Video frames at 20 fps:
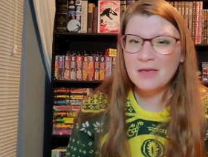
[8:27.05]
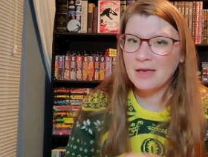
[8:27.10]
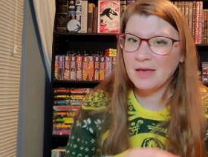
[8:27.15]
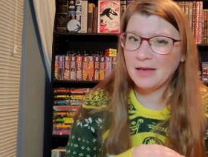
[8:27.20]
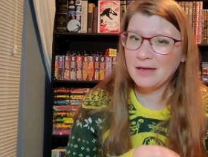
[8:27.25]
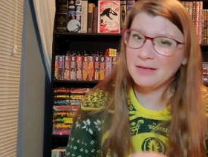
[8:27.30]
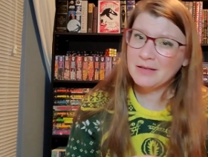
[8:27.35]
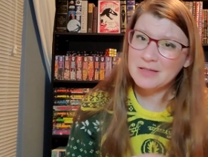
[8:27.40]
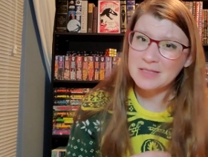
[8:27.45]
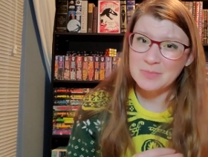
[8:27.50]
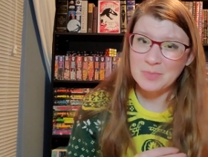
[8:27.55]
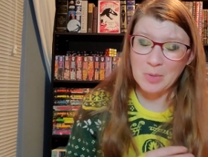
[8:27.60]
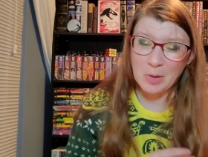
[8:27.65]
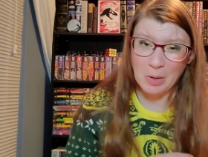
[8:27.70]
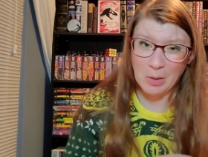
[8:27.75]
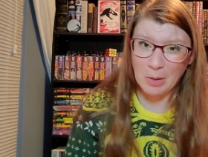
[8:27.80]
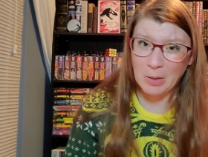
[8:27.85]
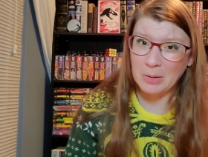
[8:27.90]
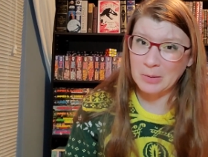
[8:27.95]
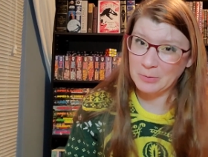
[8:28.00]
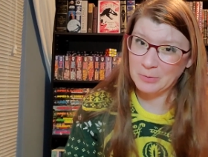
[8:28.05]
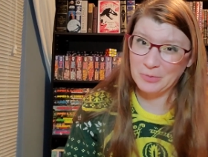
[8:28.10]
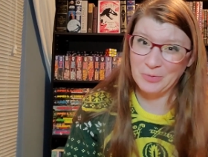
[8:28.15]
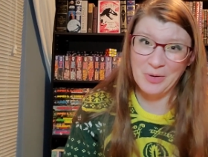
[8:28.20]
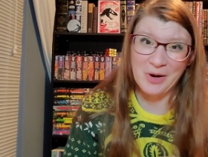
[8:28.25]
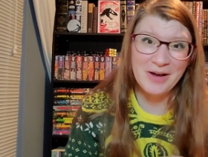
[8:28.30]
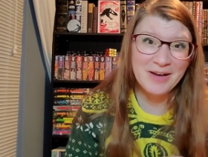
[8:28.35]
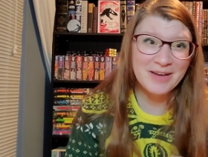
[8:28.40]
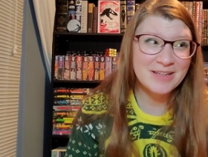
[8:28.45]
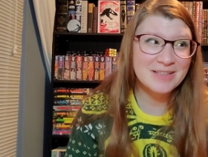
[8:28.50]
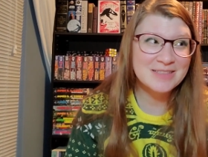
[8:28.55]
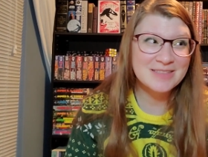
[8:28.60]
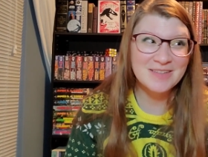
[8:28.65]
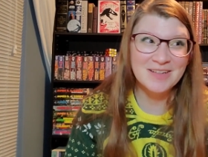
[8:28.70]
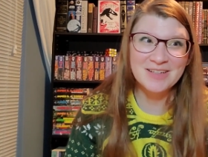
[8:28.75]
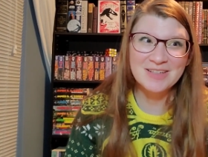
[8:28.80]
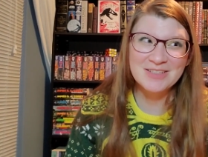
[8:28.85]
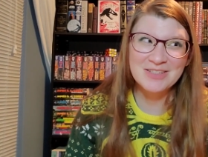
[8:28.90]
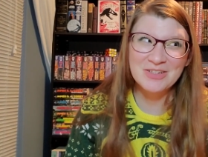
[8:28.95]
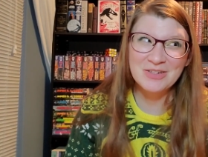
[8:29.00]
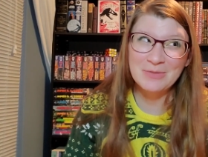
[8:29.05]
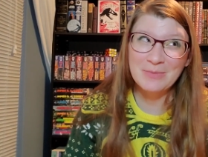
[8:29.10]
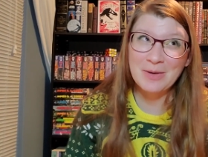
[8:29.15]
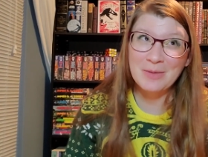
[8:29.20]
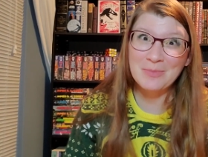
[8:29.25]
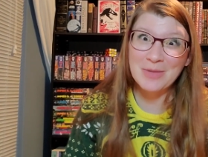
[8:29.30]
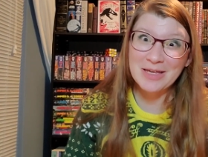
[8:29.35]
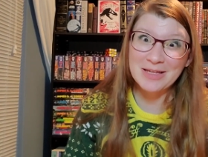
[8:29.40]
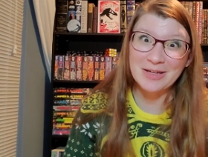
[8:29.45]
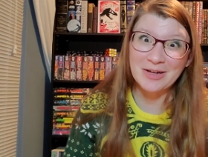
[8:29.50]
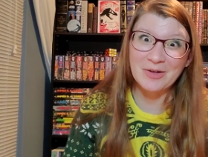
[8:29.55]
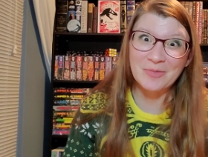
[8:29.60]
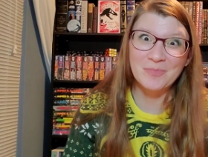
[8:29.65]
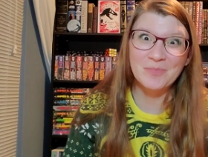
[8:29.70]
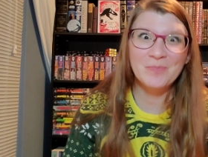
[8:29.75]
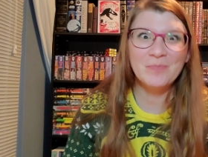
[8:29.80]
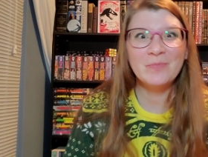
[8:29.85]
And that's part of why I started doing my makeup.